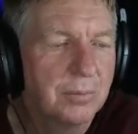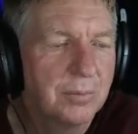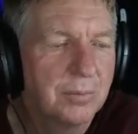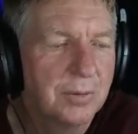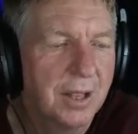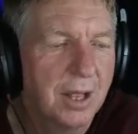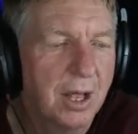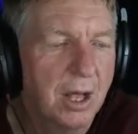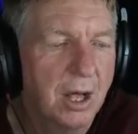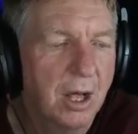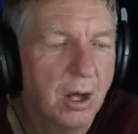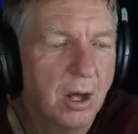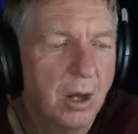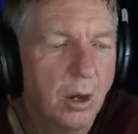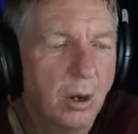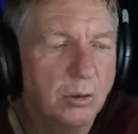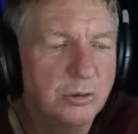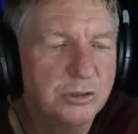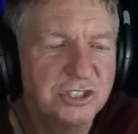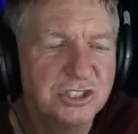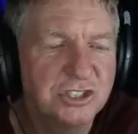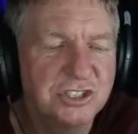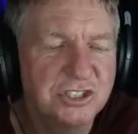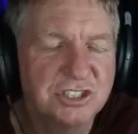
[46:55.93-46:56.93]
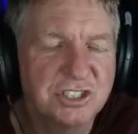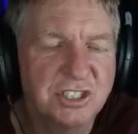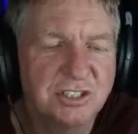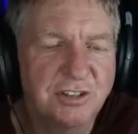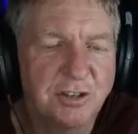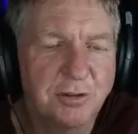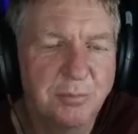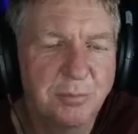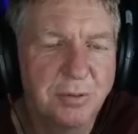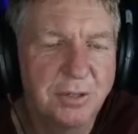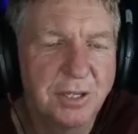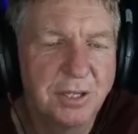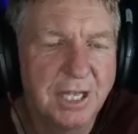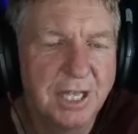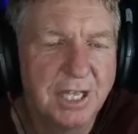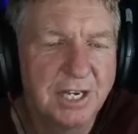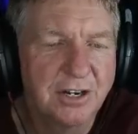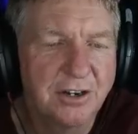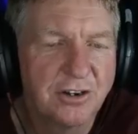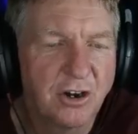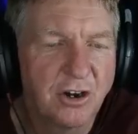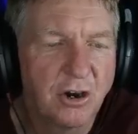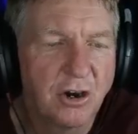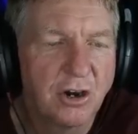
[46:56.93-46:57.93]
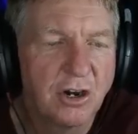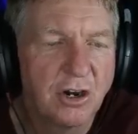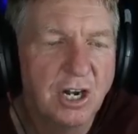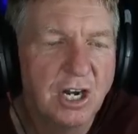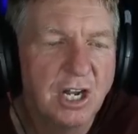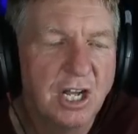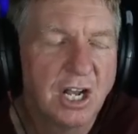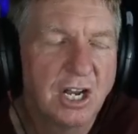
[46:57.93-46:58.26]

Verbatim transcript: uh, oceans of the planet are.